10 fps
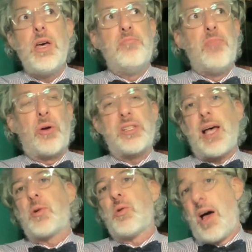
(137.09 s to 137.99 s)
modus
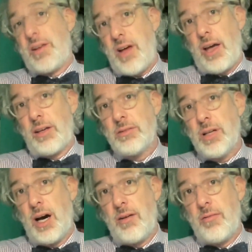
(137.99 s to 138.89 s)
operandi
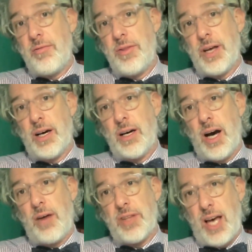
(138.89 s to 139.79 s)
of
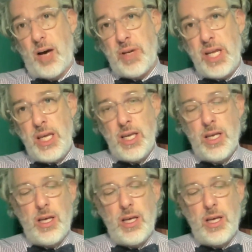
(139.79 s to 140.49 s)
the company,